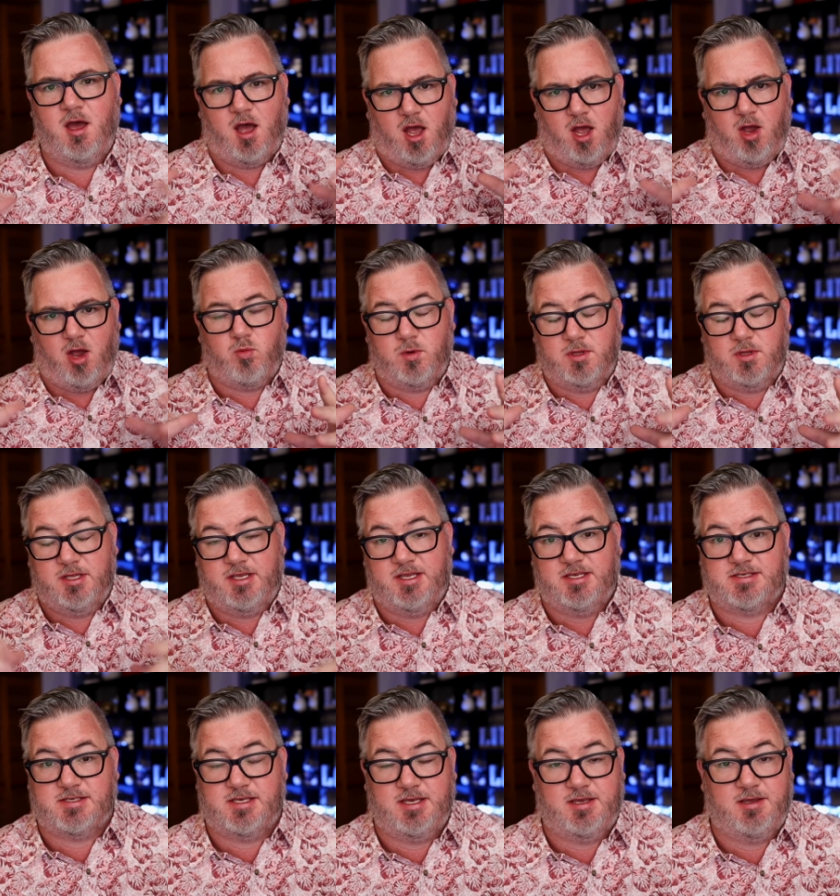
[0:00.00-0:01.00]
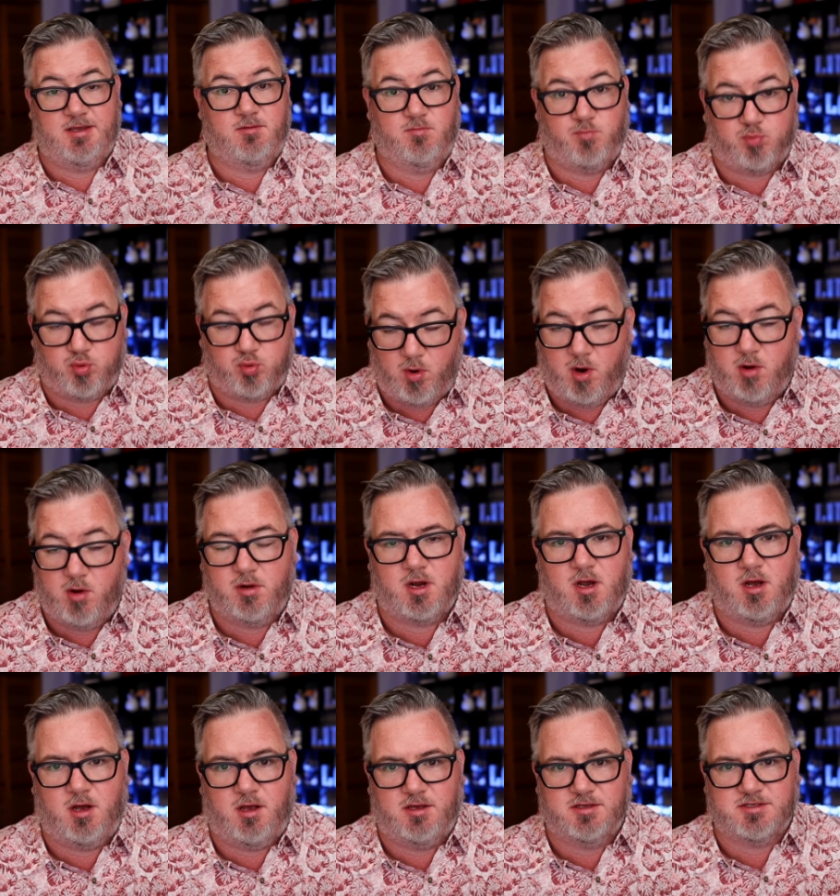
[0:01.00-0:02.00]
all releasing
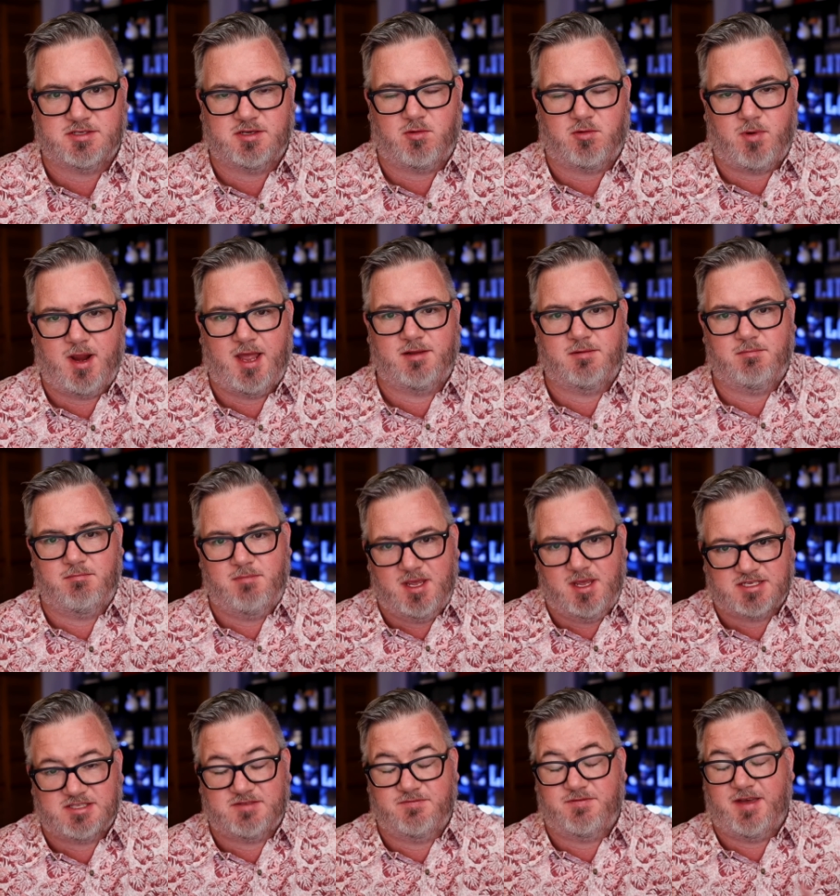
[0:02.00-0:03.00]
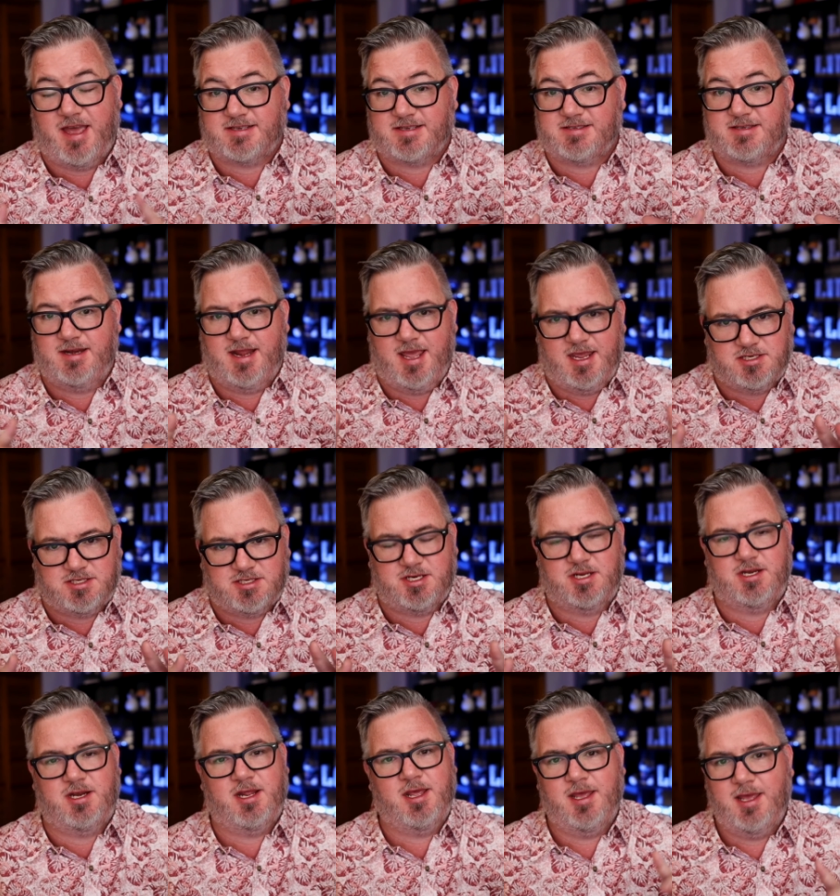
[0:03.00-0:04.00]
protocols around mixed
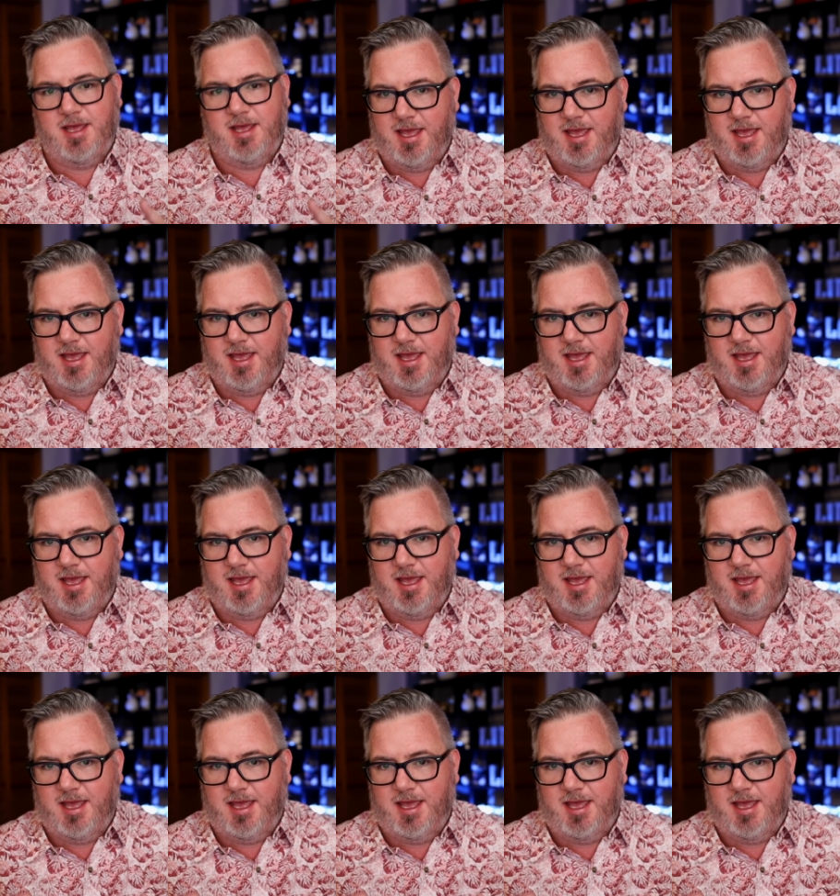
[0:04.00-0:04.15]
vaccination.